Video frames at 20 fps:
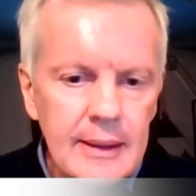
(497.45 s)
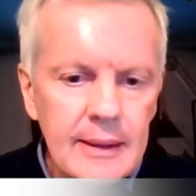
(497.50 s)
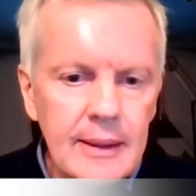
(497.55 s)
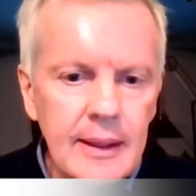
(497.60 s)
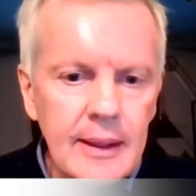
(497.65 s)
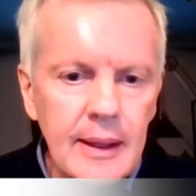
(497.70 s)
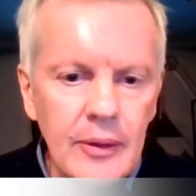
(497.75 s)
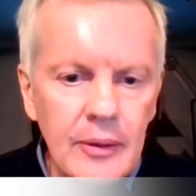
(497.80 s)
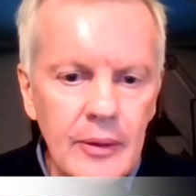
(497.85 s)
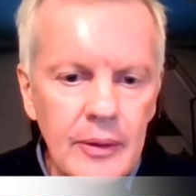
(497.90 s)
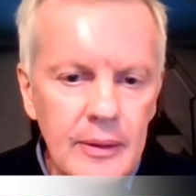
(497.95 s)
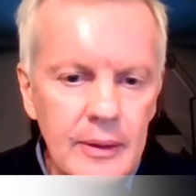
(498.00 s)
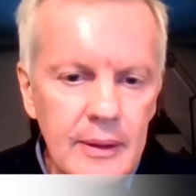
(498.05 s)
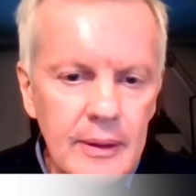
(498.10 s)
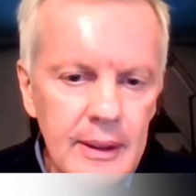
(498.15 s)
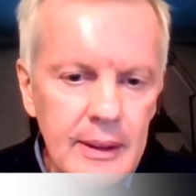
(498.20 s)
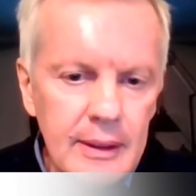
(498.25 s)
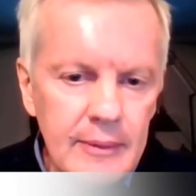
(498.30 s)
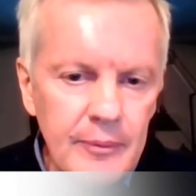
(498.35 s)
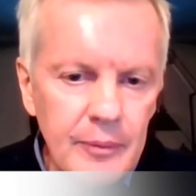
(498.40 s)
Now,
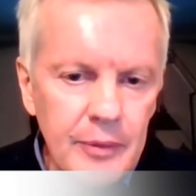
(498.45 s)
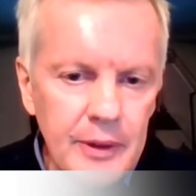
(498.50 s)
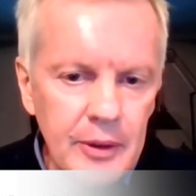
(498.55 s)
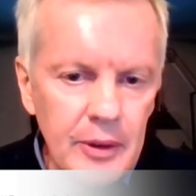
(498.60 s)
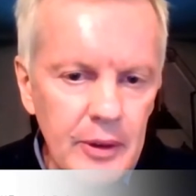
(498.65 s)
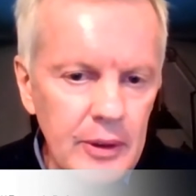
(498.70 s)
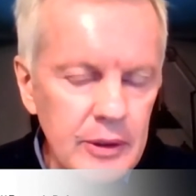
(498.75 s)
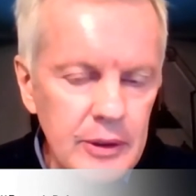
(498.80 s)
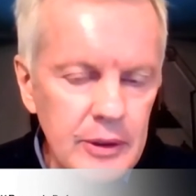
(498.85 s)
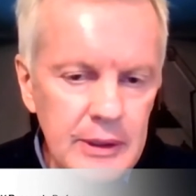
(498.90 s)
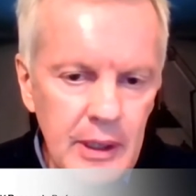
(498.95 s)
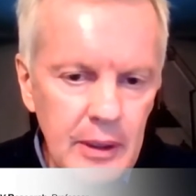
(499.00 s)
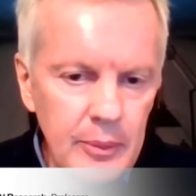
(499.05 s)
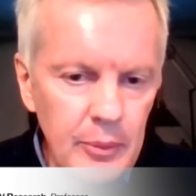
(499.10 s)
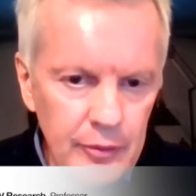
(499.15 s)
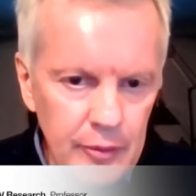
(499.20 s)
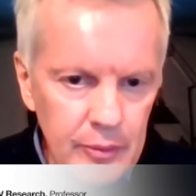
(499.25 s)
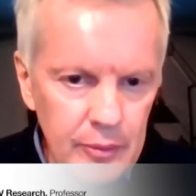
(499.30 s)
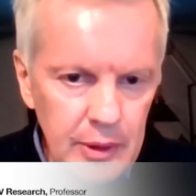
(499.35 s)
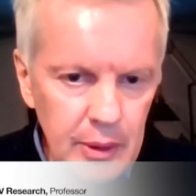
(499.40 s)
there are a good
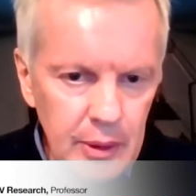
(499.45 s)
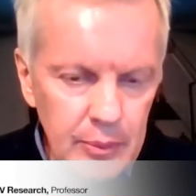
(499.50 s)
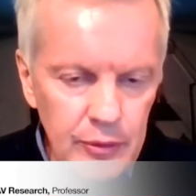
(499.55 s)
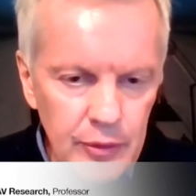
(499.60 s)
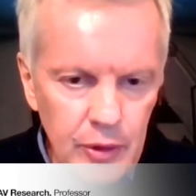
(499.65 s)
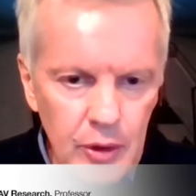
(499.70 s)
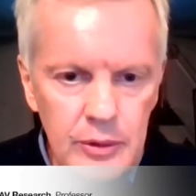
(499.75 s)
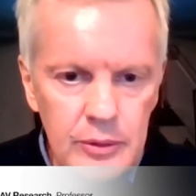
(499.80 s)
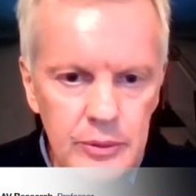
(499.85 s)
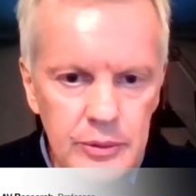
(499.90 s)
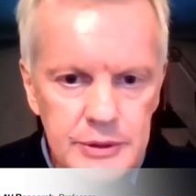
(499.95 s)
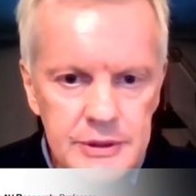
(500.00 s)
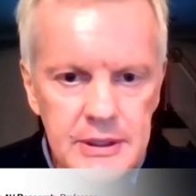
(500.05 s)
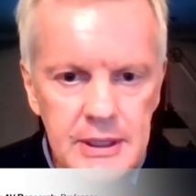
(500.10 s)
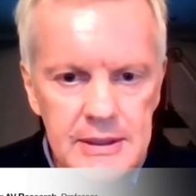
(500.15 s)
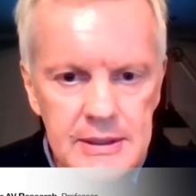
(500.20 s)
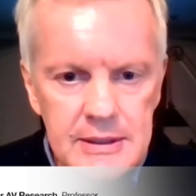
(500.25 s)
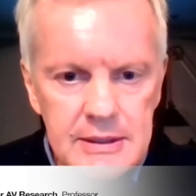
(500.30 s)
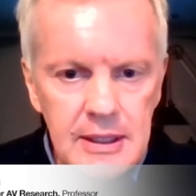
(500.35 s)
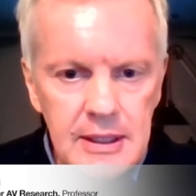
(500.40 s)
number of hurdles.
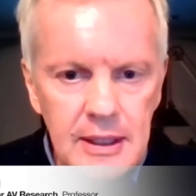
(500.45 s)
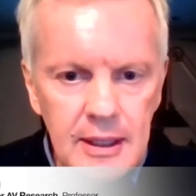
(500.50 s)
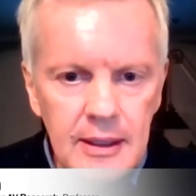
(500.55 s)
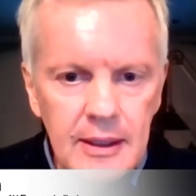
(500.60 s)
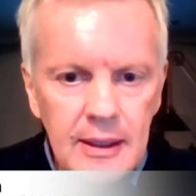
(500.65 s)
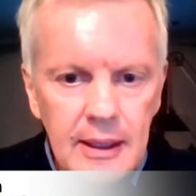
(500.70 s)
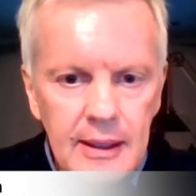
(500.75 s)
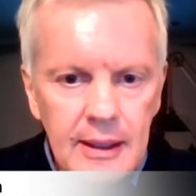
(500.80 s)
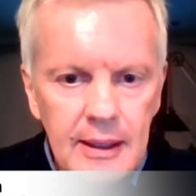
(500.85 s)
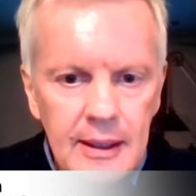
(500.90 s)
I'd say